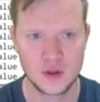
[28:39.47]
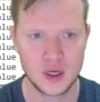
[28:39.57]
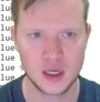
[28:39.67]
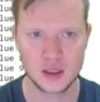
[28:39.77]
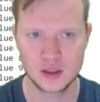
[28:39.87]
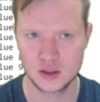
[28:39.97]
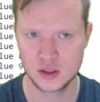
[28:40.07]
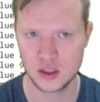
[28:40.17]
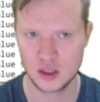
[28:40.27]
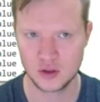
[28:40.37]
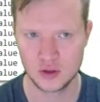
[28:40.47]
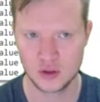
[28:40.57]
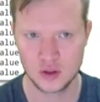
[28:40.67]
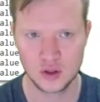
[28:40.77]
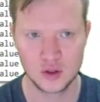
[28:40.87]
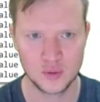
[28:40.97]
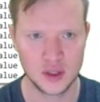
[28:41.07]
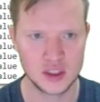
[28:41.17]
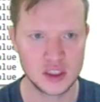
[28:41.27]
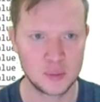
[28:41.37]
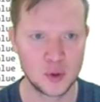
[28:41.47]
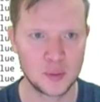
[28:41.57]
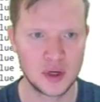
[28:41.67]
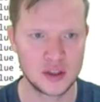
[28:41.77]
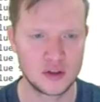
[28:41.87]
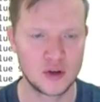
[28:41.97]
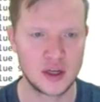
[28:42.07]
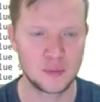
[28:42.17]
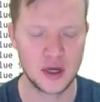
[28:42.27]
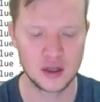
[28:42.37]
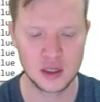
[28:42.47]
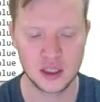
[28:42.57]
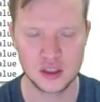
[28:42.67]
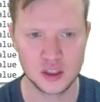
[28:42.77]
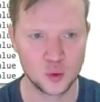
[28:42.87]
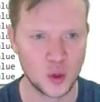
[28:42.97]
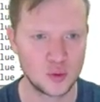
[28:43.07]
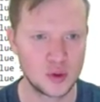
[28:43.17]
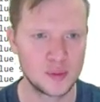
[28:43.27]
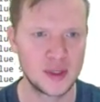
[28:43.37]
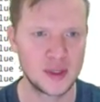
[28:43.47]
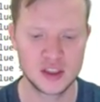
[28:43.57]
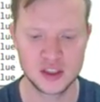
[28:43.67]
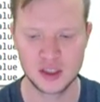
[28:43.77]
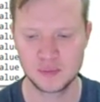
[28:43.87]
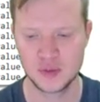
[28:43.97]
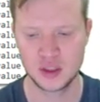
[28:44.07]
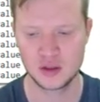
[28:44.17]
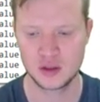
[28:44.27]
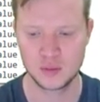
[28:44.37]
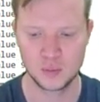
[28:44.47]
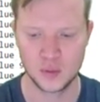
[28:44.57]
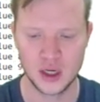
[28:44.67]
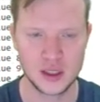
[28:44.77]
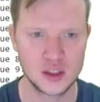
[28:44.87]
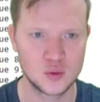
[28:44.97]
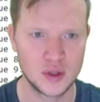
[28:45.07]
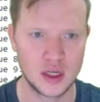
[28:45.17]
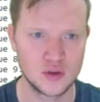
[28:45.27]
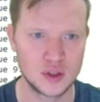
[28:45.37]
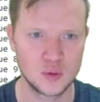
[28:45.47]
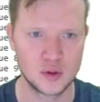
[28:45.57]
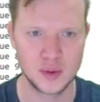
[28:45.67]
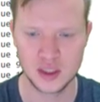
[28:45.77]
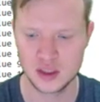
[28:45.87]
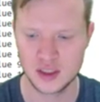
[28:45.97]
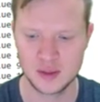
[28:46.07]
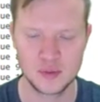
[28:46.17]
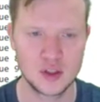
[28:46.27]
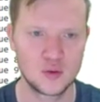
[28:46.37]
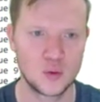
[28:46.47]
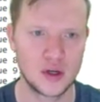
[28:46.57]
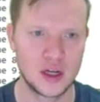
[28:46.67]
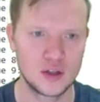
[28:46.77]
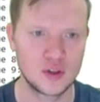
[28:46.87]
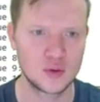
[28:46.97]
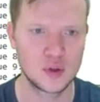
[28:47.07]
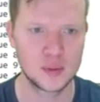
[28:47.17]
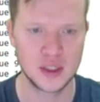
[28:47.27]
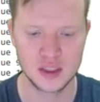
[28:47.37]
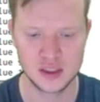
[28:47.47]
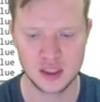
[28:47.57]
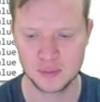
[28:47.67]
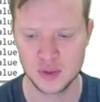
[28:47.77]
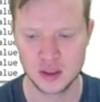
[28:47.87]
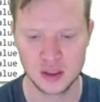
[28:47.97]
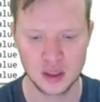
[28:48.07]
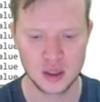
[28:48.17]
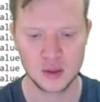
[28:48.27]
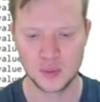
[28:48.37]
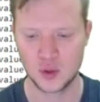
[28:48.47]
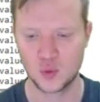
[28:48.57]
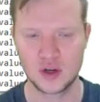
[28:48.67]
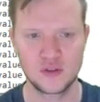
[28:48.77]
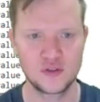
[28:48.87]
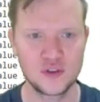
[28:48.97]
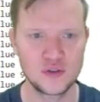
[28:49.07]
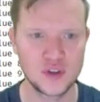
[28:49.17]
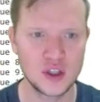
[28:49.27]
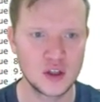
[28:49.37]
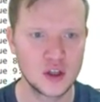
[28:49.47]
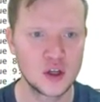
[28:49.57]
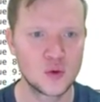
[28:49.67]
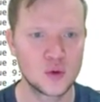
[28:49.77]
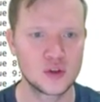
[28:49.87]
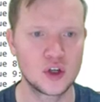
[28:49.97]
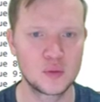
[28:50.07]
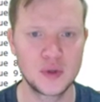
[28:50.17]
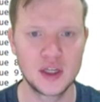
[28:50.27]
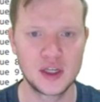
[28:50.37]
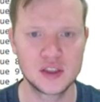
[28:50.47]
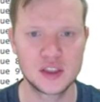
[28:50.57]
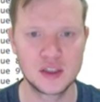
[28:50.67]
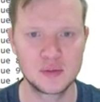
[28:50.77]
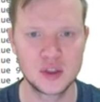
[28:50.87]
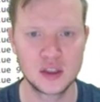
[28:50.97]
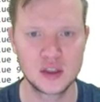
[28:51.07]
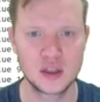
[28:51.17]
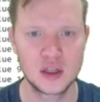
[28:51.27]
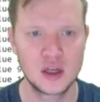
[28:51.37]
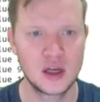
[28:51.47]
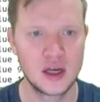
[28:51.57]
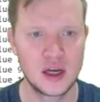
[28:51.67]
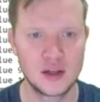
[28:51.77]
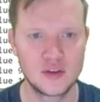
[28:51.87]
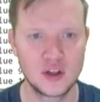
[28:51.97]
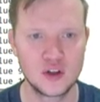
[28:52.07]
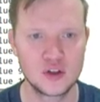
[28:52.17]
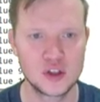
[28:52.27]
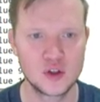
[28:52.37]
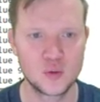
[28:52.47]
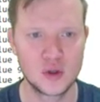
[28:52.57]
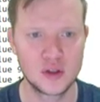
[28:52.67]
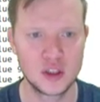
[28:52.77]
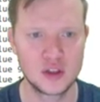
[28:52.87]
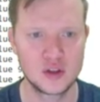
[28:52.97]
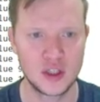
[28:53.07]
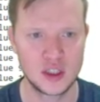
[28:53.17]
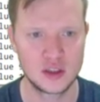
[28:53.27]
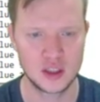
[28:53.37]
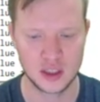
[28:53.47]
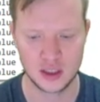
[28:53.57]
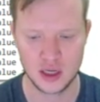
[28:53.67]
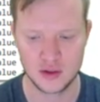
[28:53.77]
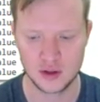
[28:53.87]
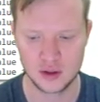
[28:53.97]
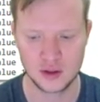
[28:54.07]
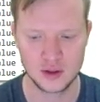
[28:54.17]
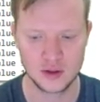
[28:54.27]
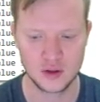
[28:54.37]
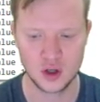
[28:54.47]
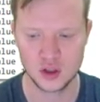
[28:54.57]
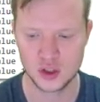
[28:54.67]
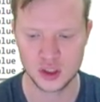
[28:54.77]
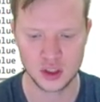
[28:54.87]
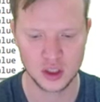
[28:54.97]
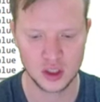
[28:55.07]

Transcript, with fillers: Okay, so we're going to say populate array manually. So 1 will be accepted, minus 100 will be accepted, 100 will be accepted, but 150 will not be accepted and the user will need to enter another answer